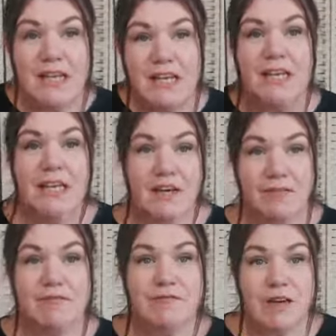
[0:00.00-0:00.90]

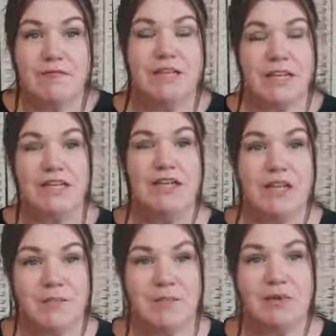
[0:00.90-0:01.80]
incoherent
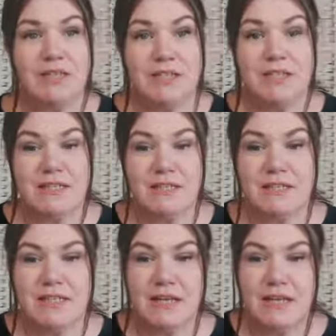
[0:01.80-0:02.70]
foundation in modern
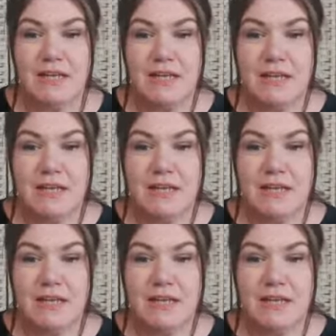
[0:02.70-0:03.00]
society.